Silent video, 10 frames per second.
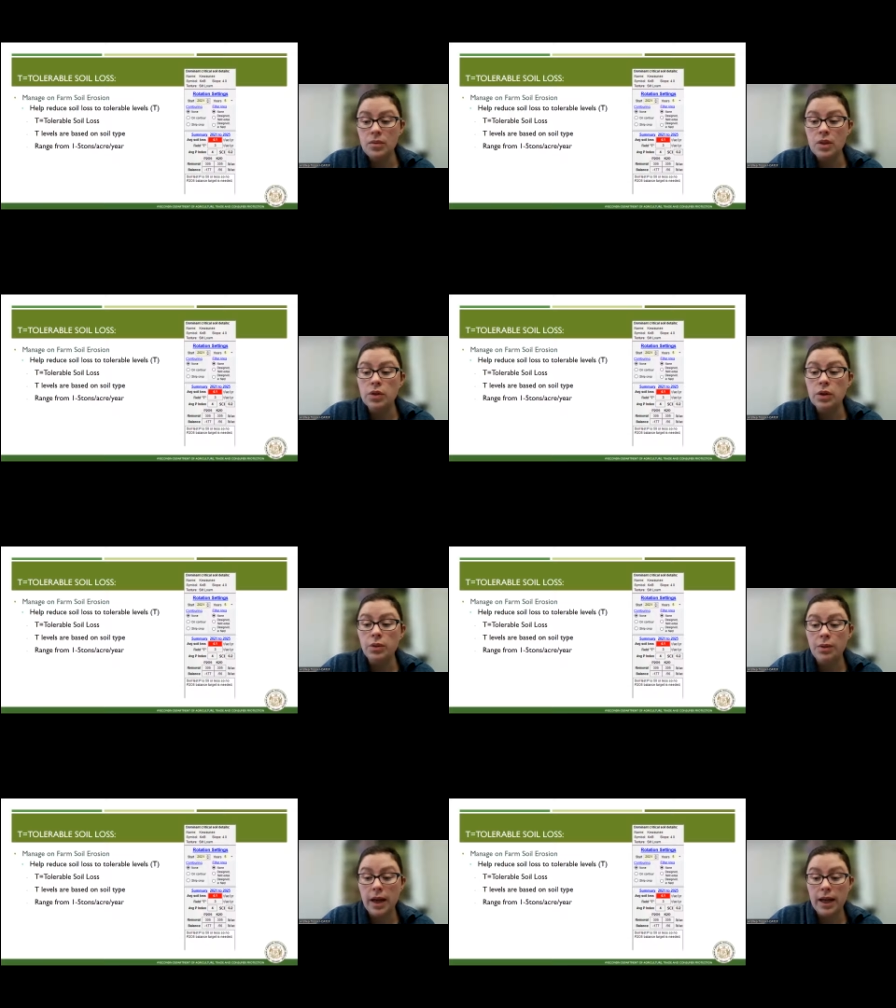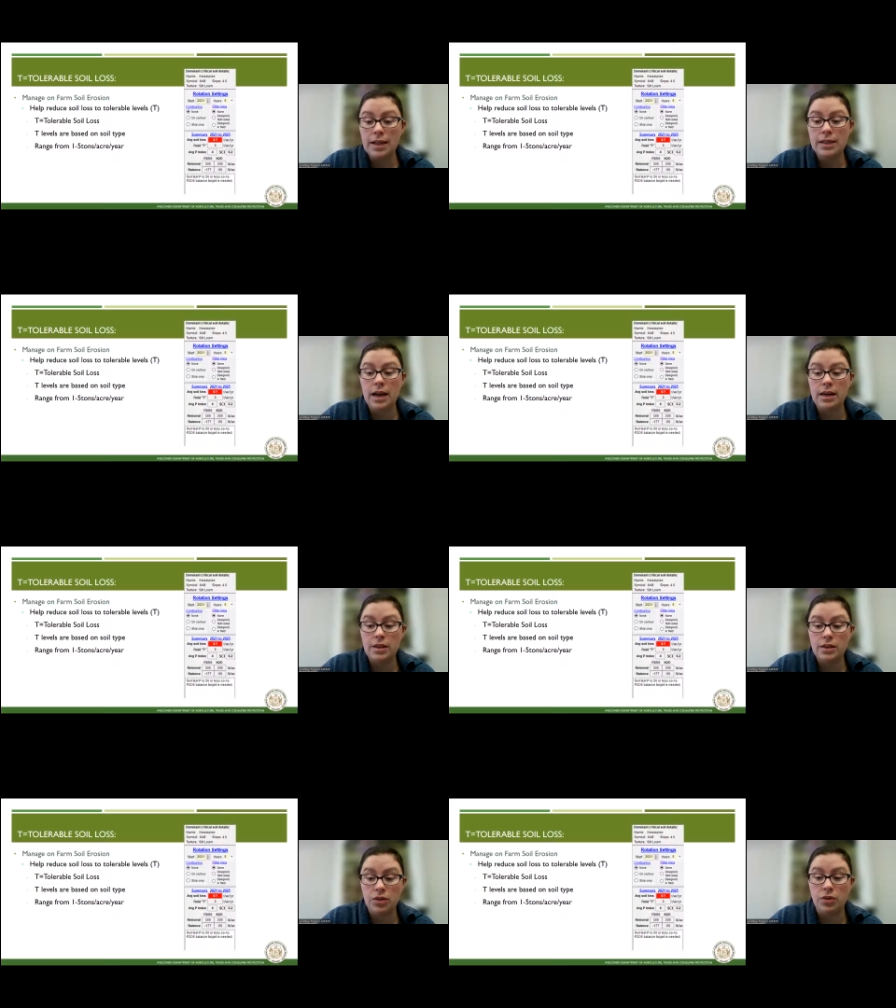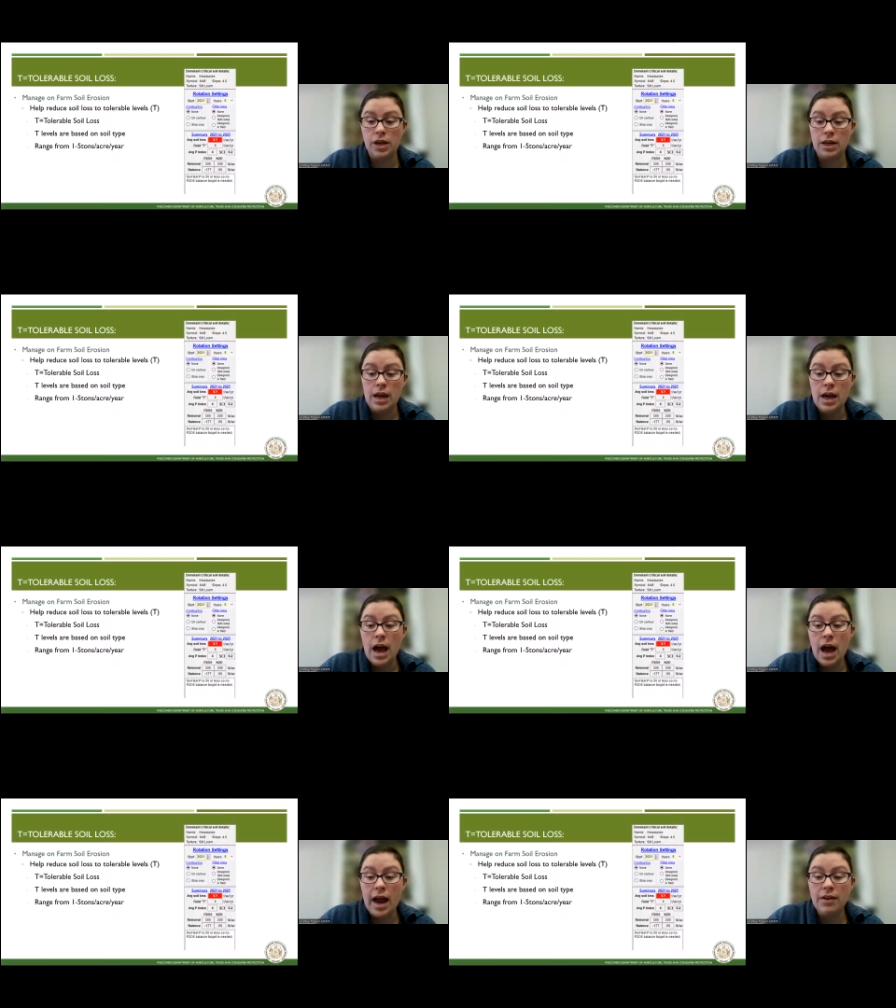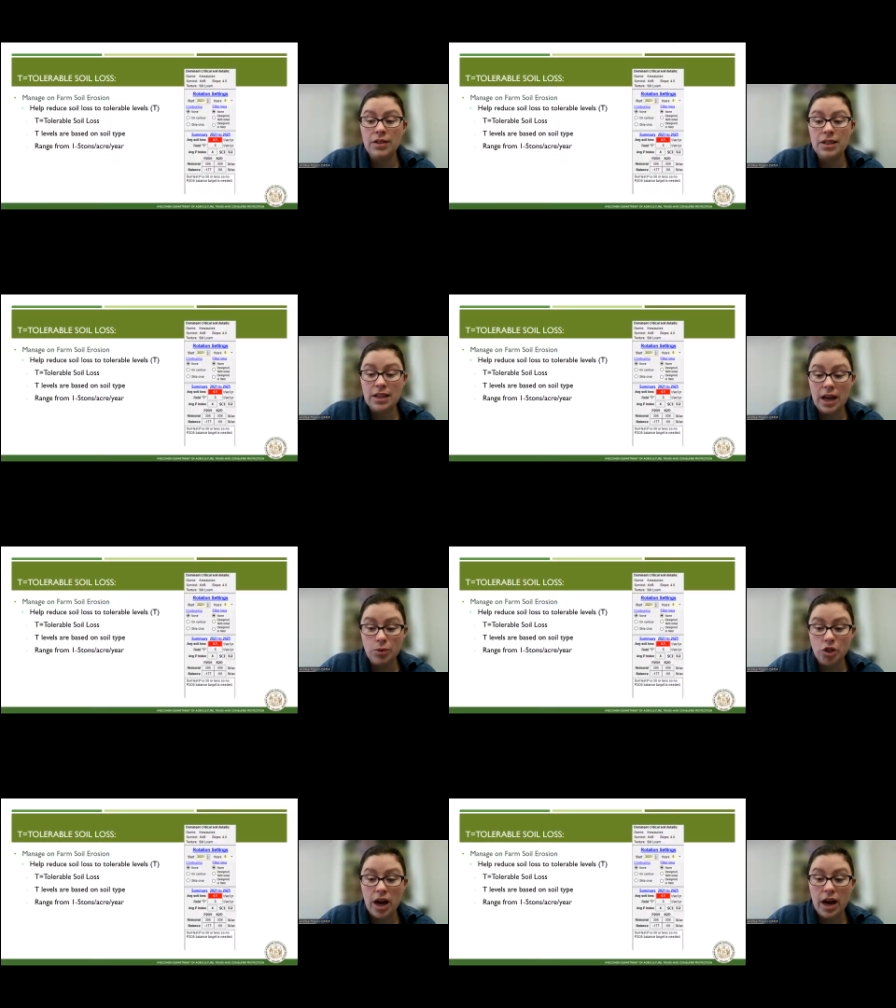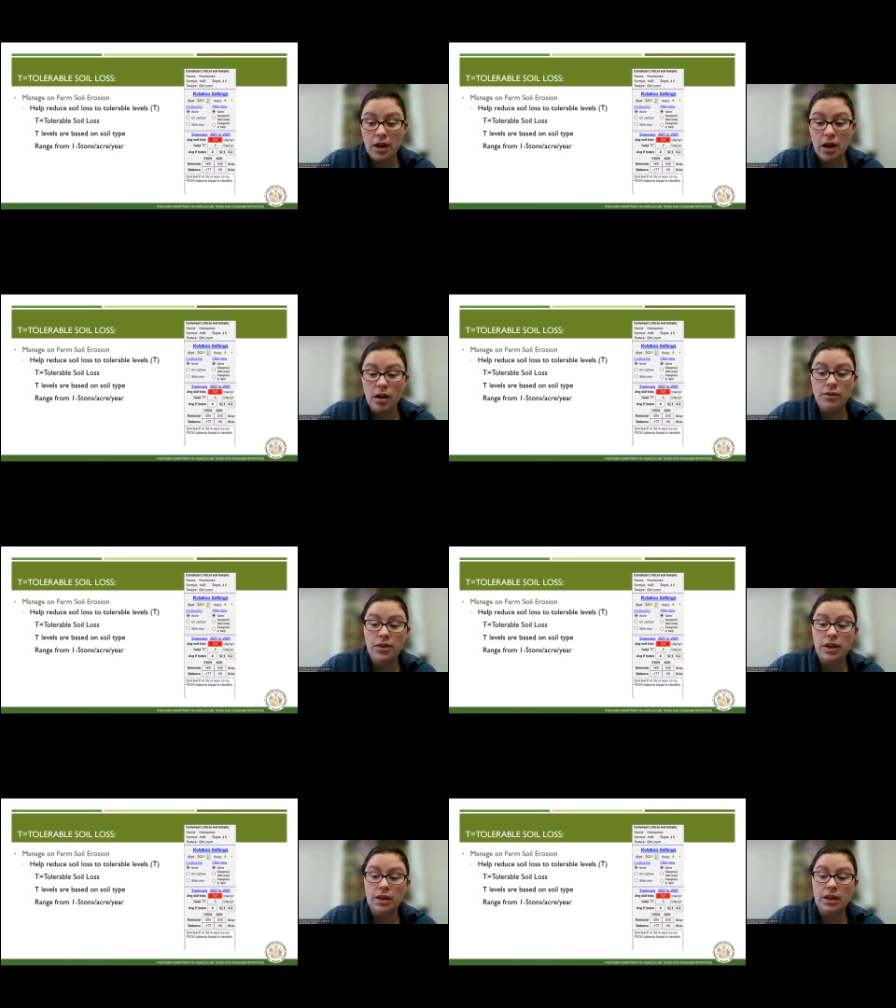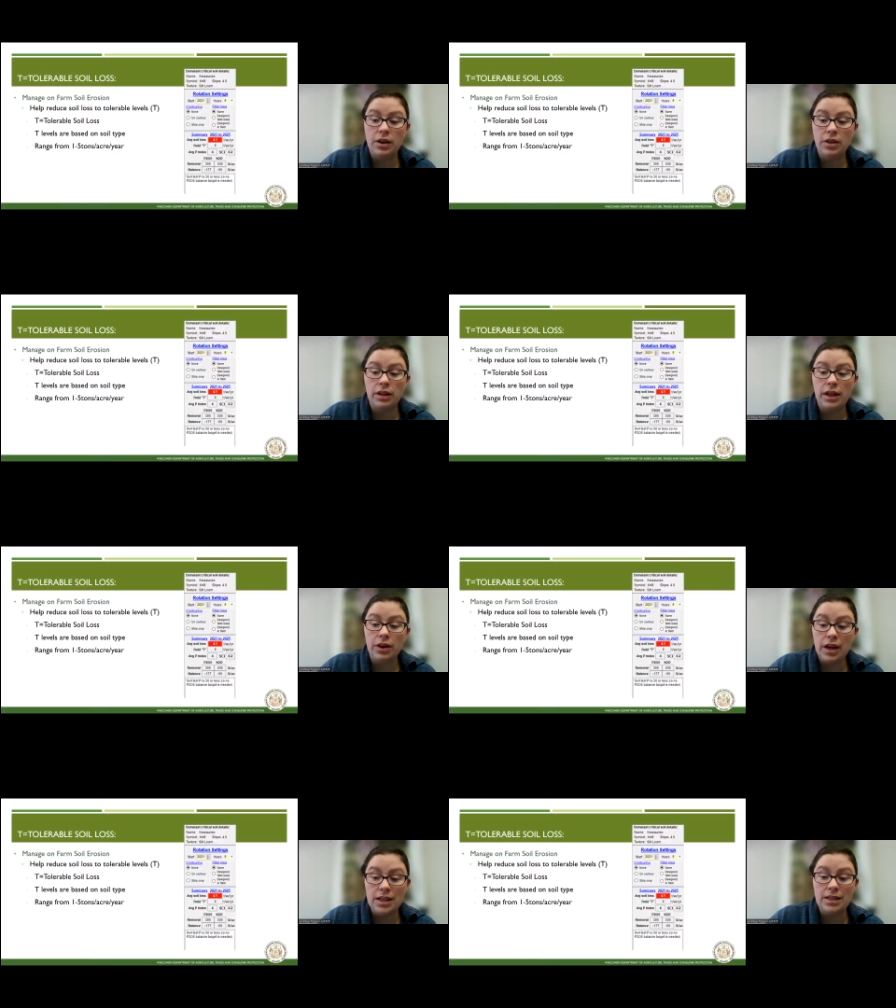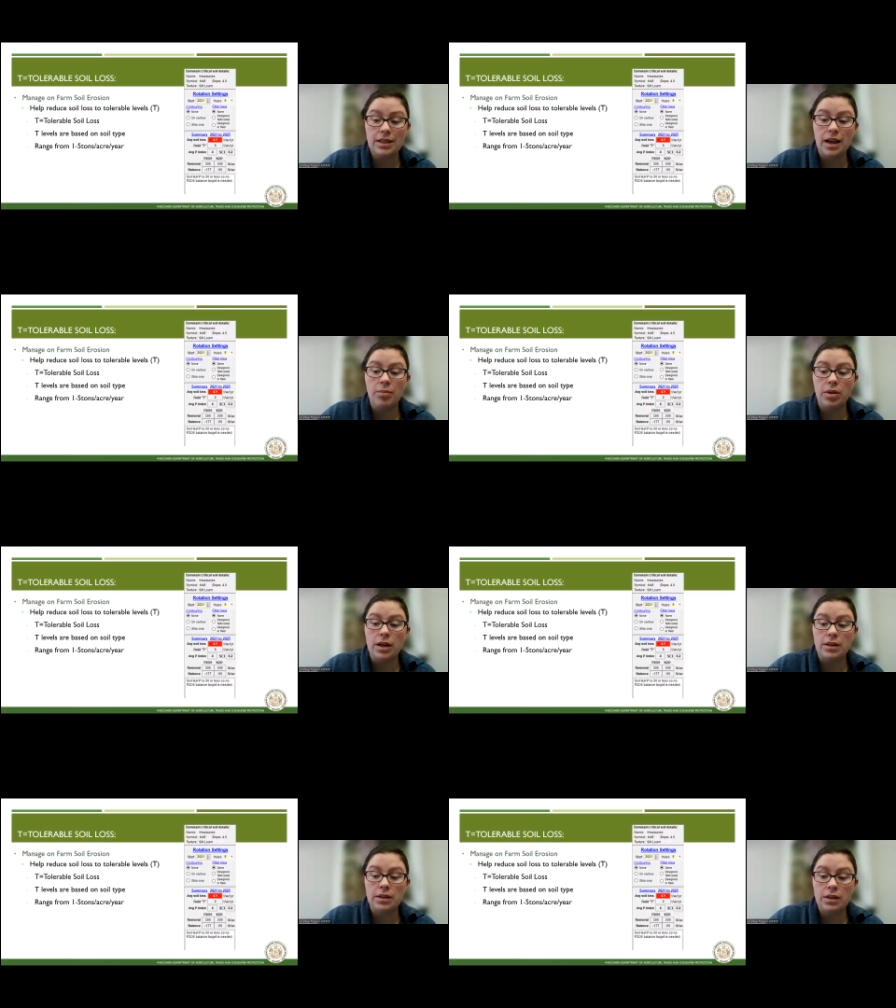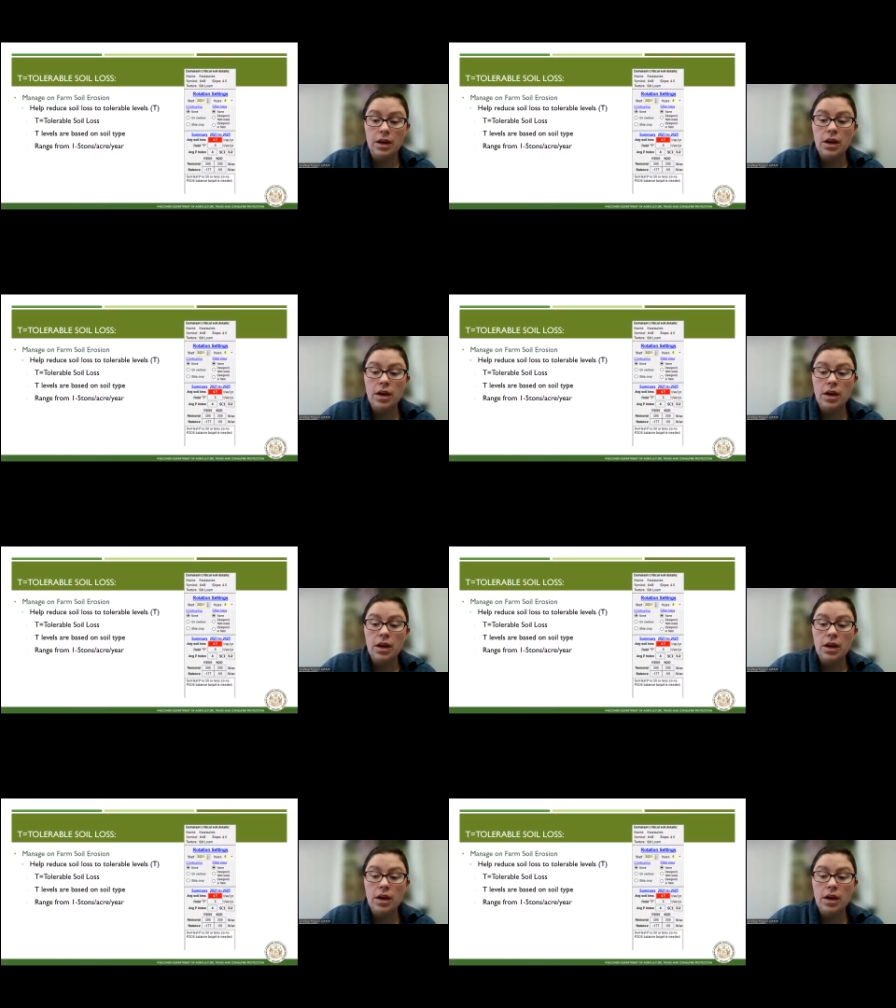So on the right-hand side of the screen, I have a snapshot of the calculator in SnapPlus.